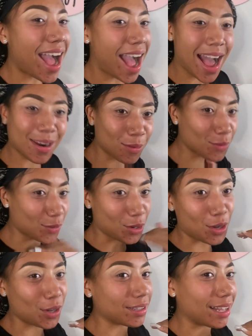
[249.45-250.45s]
I don't
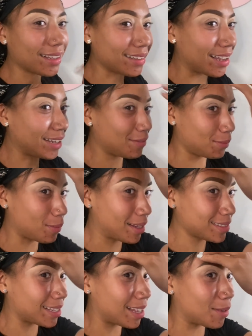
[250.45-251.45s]
vlog, that's not even my
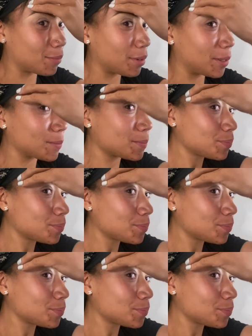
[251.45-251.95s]
style, but